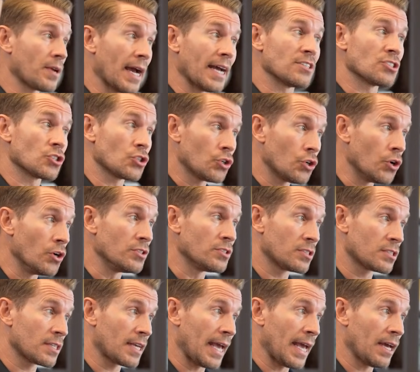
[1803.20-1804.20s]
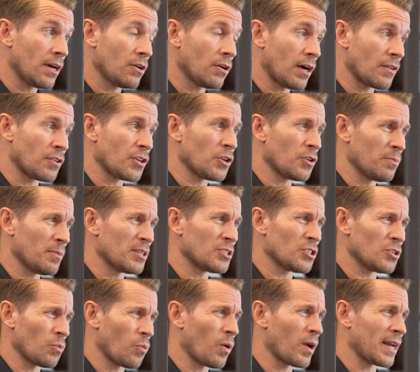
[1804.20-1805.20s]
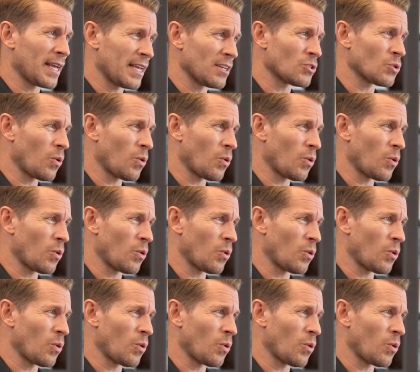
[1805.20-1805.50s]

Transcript: guys could scale. I think you mentioned you want to get